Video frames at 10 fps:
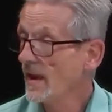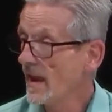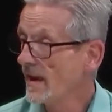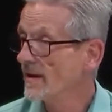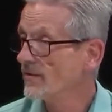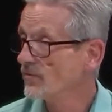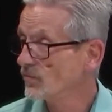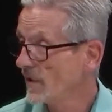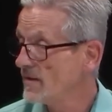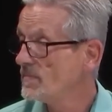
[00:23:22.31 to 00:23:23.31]
and
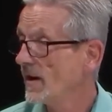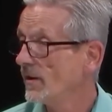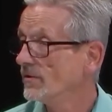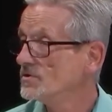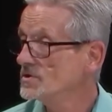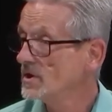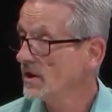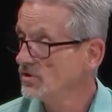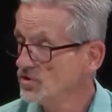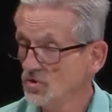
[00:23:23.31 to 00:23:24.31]
ratepayers
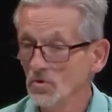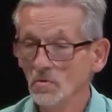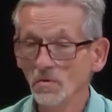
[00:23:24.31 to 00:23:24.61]
can do,